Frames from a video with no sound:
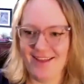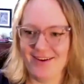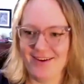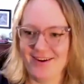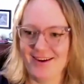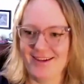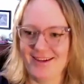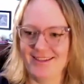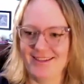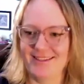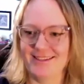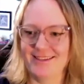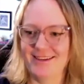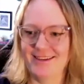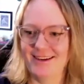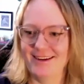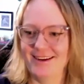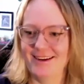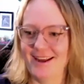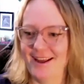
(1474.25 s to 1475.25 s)
There he is.
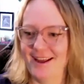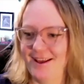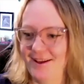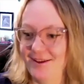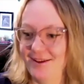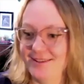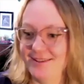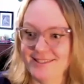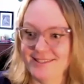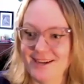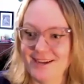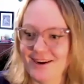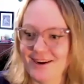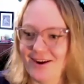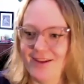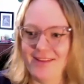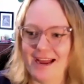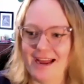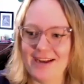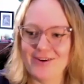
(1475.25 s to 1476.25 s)
He's stuck
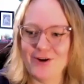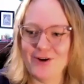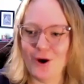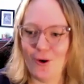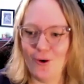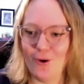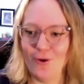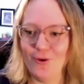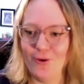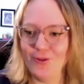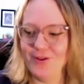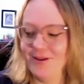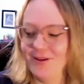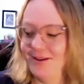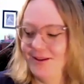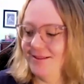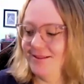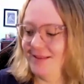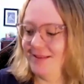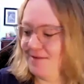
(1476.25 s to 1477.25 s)
on that cold,
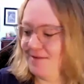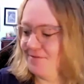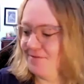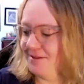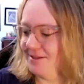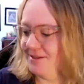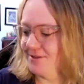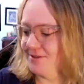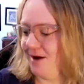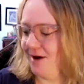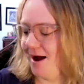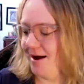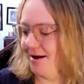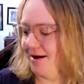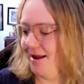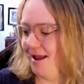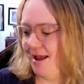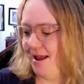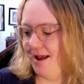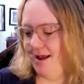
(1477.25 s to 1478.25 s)
lifeless rock.
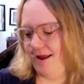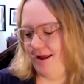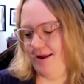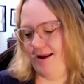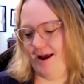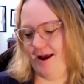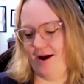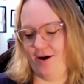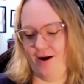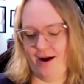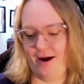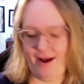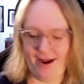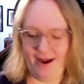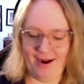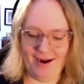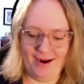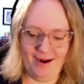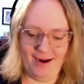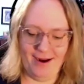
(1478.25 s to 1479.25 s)
Now,
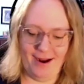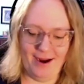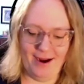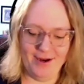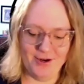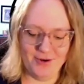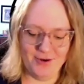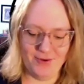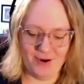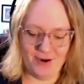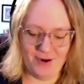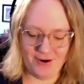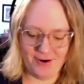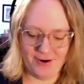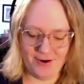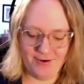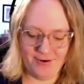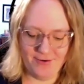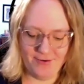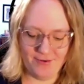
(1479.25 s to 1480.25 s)
I do want
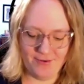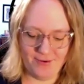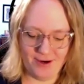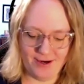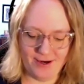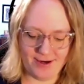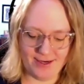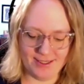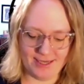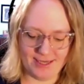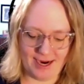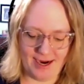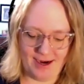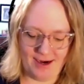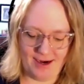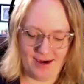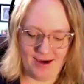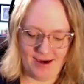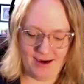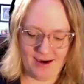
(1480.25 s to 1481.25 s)
to read because
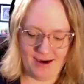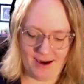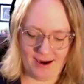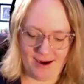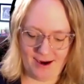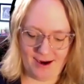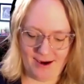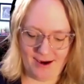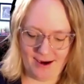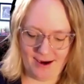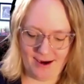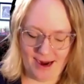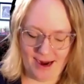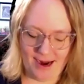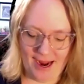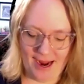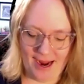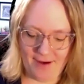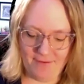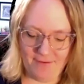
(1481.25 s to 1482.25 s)
I
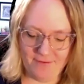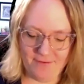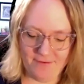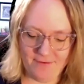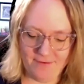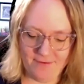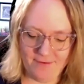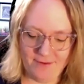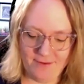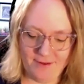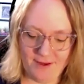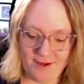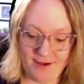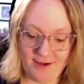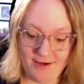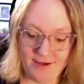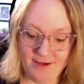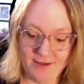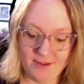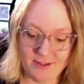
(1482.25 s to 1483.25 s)
have
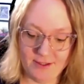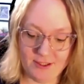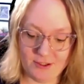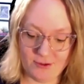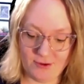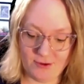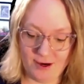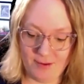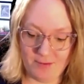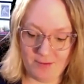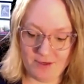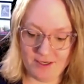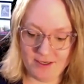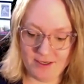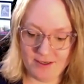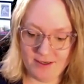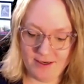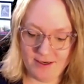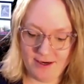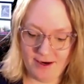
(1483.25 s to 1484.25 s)
the
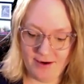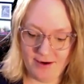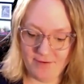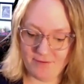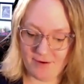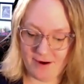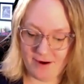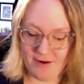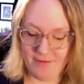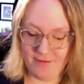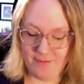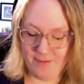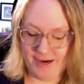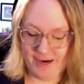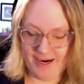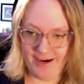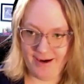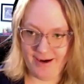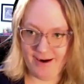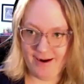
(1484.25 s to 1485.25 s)
script in front of
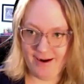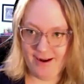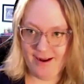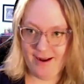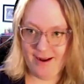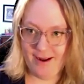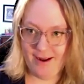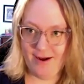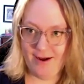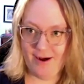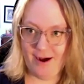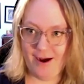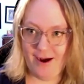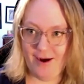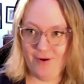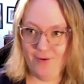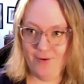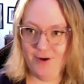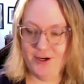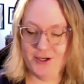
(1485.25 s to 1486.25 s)
me,
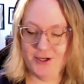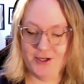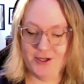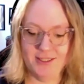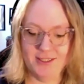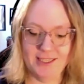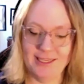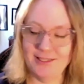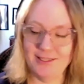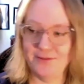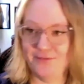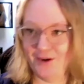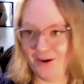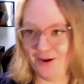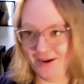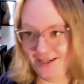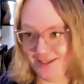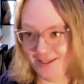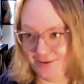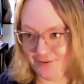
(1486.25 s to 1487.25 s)
which sets a
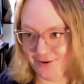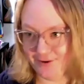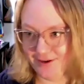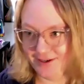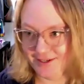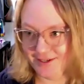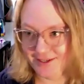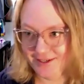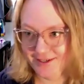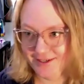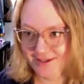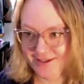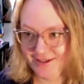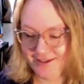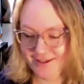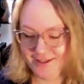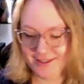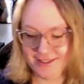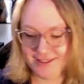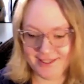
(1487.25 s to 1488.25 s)
very different
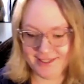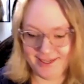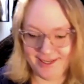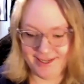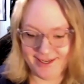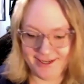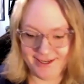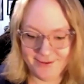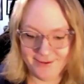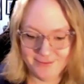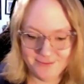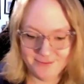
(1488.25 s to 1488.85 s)
scene.